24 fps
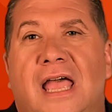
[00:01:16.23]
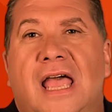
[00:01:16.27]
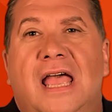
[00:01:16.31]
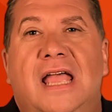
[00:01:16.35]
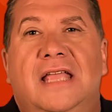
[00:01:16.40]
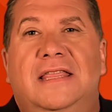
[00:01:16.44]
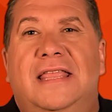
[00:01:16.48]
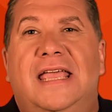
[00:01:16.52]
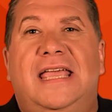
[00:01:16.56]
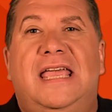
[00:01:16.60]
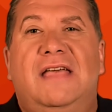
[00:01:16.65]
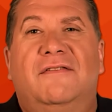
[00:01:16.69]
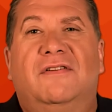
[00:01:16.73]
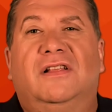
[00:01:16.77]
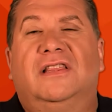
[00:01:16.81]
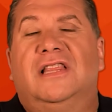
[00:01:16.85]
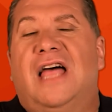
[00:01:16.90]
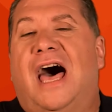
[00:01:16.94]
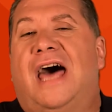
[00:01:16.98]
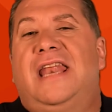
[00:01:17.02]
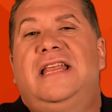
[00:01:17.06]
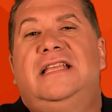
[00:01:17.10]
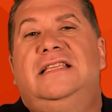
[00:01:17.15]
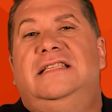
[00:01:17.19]
They give a
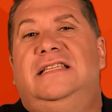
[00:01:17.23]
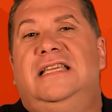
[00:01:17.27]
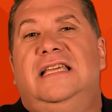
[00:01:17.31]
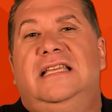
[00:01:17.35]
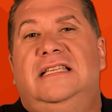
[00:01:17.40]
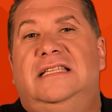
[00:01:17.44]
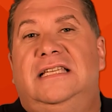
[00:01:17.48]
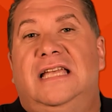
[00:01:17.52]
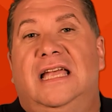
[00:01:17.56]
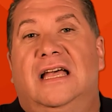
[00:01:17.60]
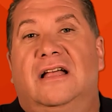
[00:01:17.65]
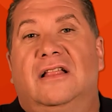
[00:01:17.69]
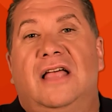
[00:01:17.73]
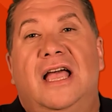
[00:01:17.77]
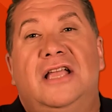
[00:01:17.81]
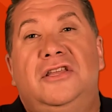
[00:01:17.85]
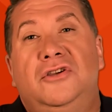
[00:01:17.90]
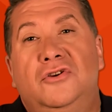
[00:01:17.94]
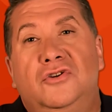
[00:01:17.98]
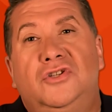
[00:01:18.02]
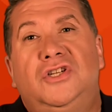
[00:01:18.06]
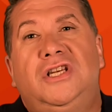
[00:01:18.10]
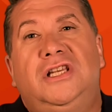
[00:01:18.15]
lot of detail and usually